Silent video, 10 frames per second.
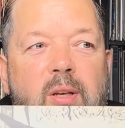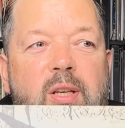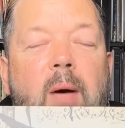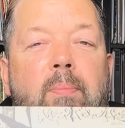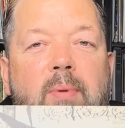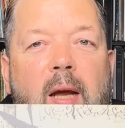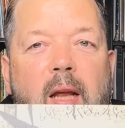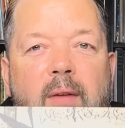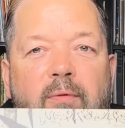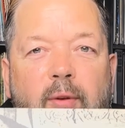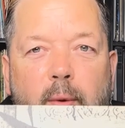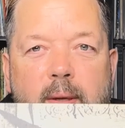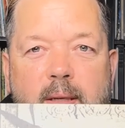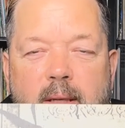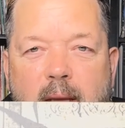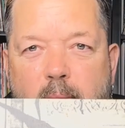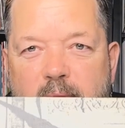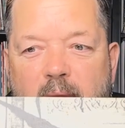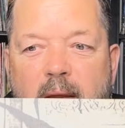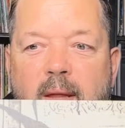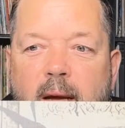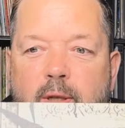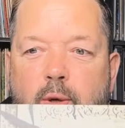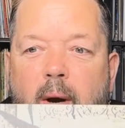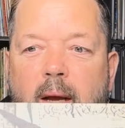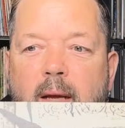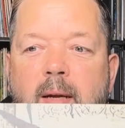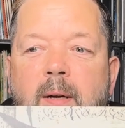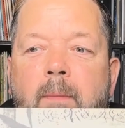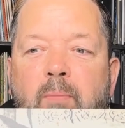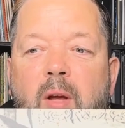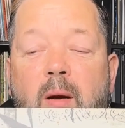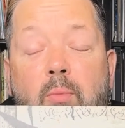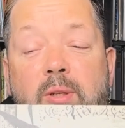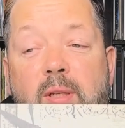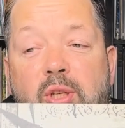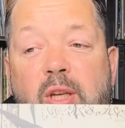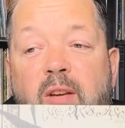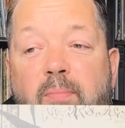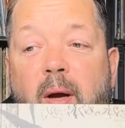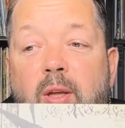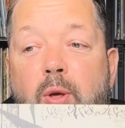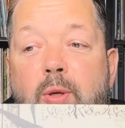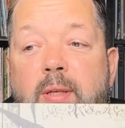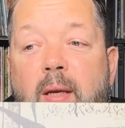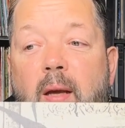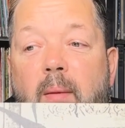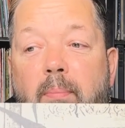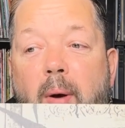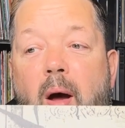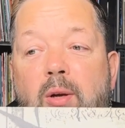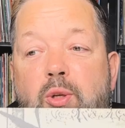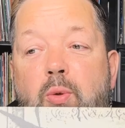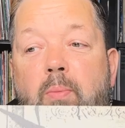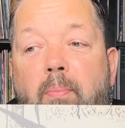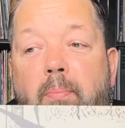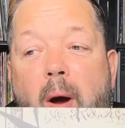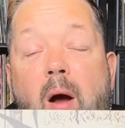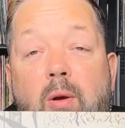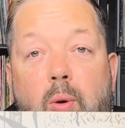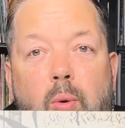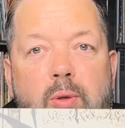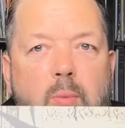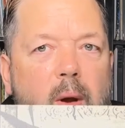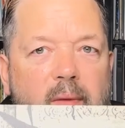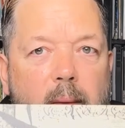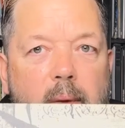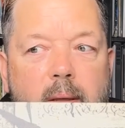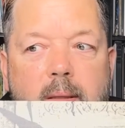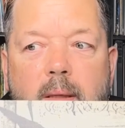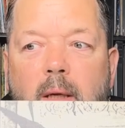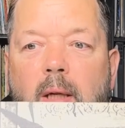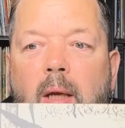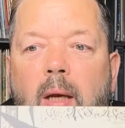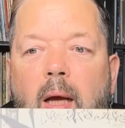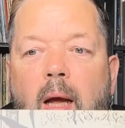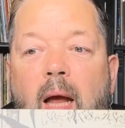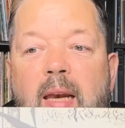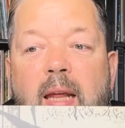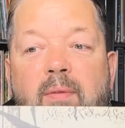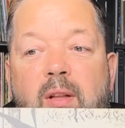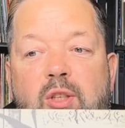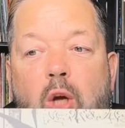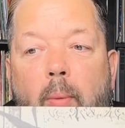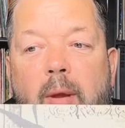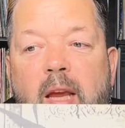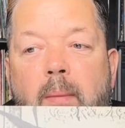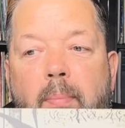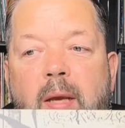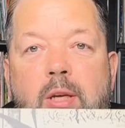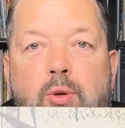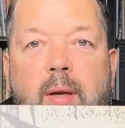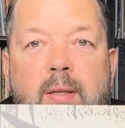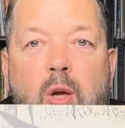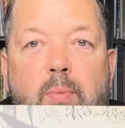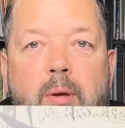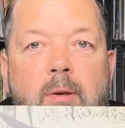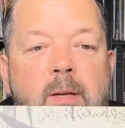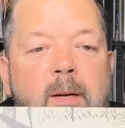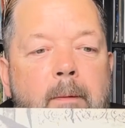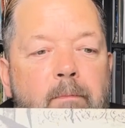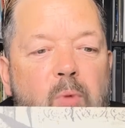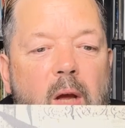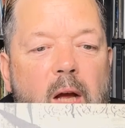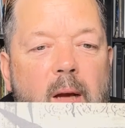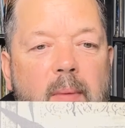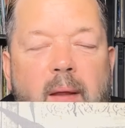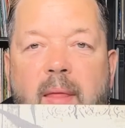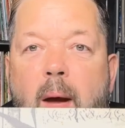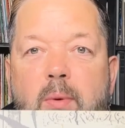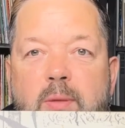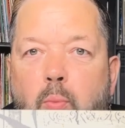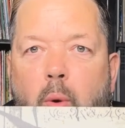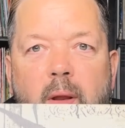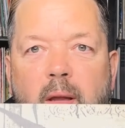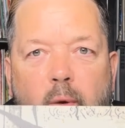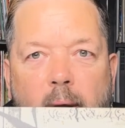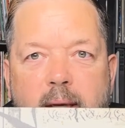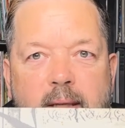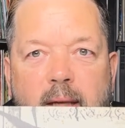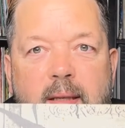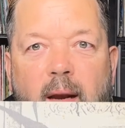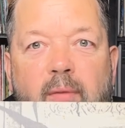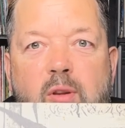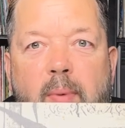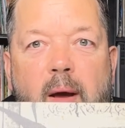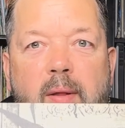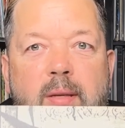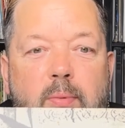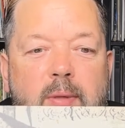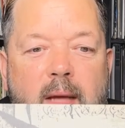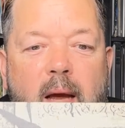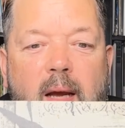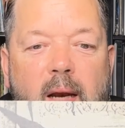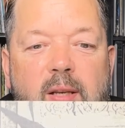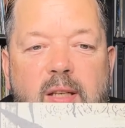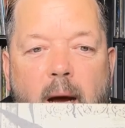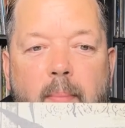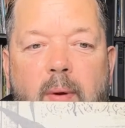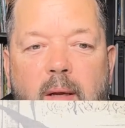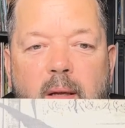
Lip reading: dub kind of influence that was in that track, was achieved by using partial bar chords, whatever that means, and leaving the top E and B strings open. And that was one of the greatest things I loved about this, was that kind of dub,